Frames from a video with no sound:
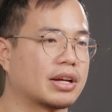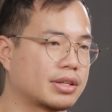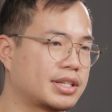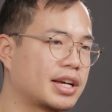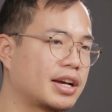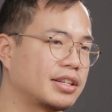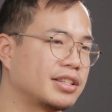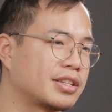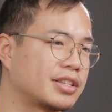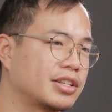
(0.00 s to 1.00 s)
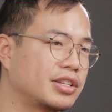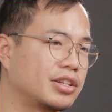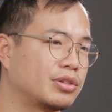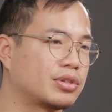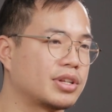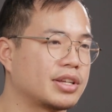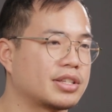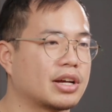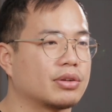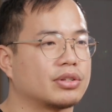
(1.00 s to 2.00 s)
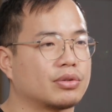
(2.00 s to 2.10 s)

outside in the city to test out the